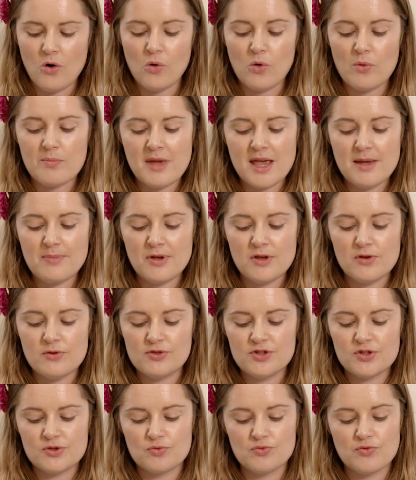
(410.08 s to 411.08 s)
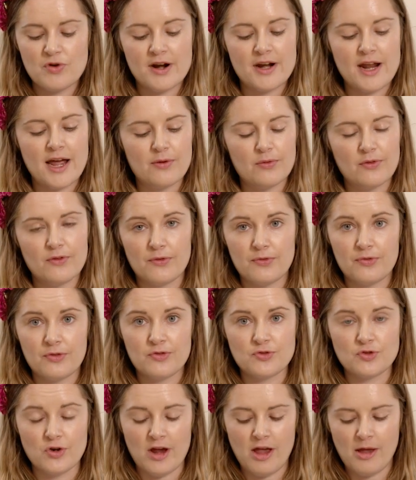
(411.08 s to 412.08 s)
or maybe you just run out of
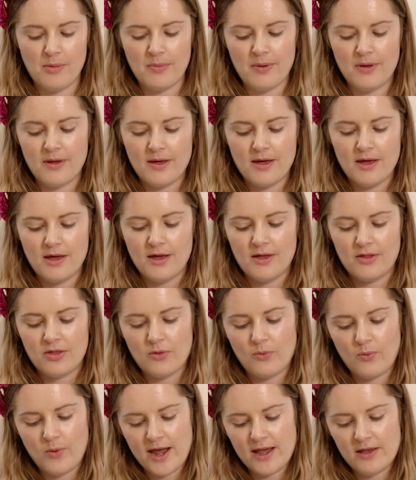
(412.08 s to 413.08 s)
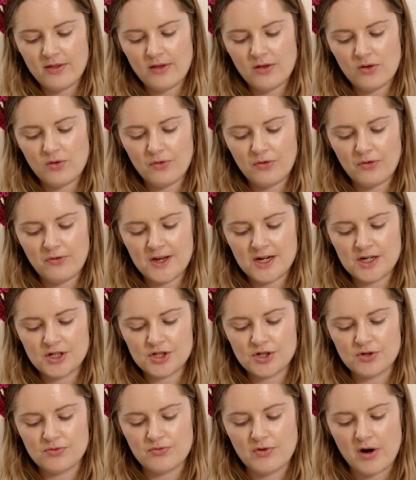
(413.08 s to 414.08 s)
strip, the way that you
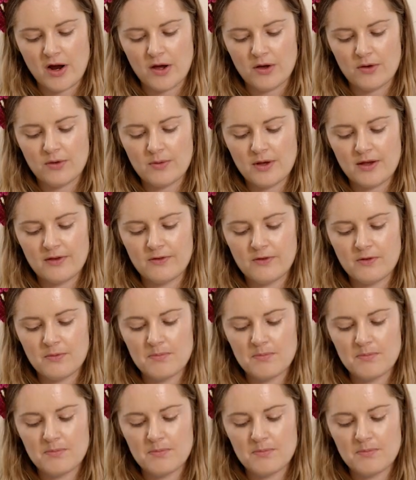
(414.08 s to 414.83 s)
finish a row is you